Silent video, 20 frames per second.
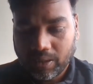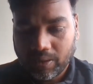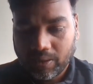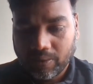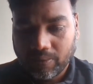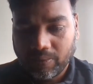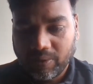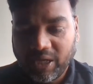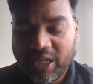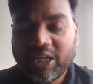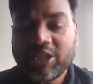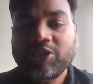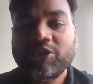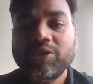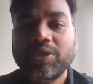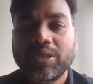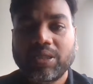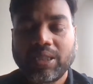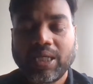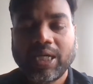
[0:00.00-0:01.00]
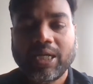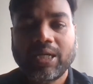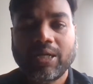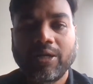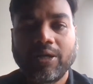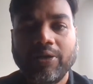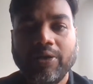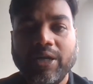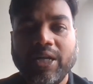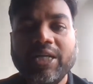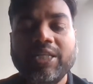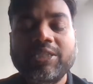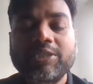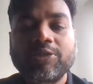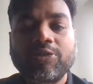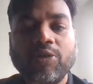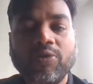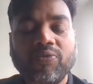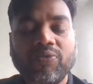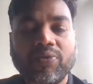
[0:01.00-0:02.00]

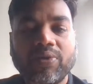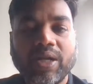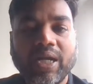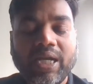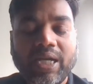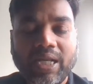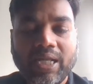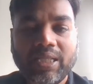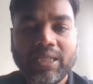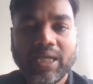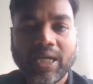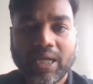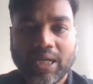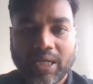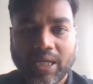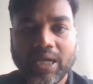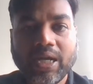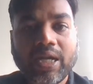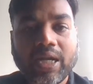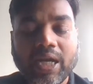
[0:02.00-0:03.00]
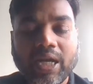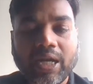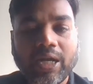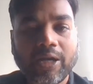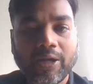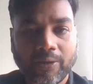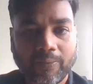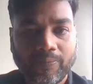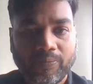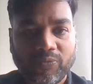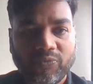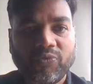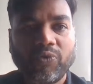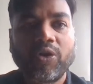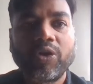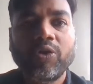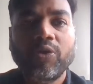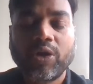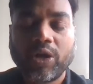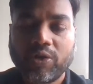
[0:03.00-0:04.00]
nature of writing that content
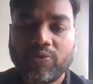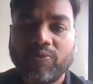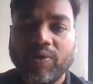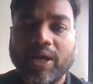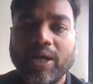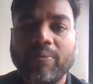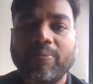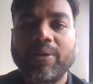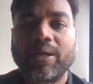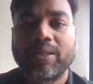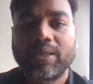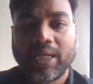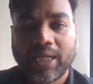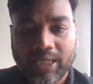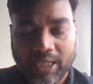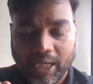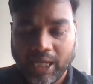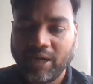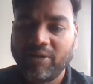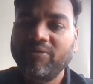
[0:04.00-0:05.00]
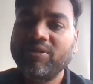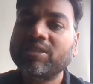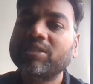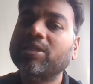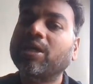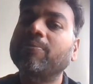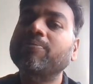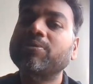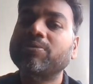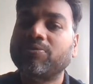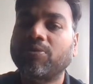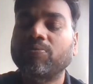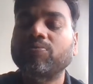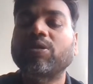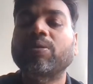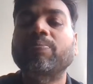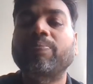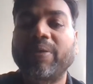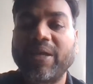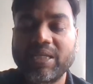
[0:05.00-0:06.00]
for your requirement, that always comes from
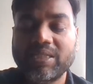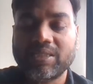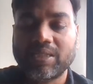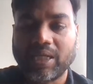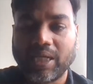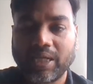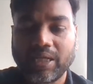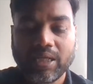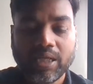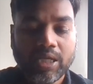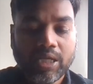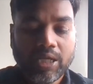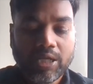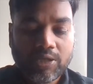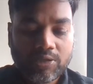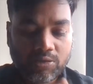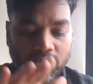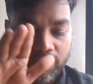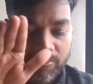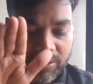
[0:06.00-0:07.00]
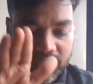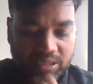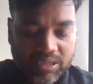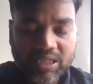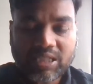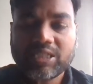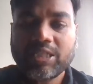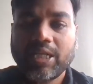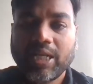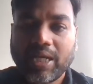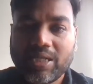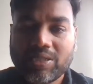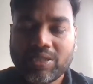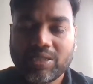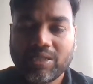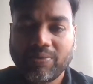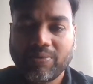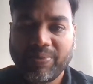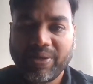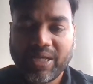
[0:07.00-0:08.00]
the baseline. So business analysis
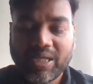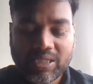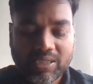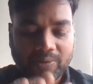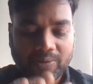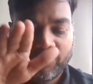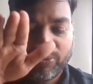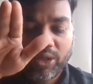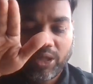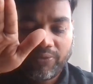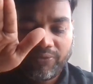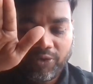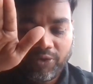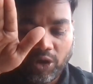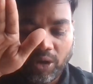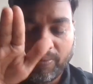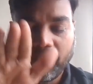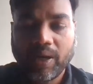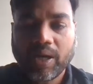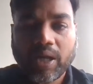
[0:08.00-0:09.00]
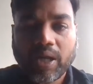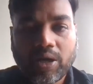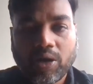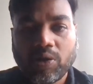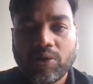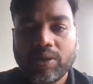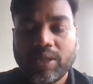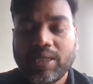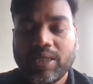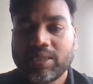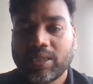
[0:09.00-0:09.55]
is a base. If you have learned all these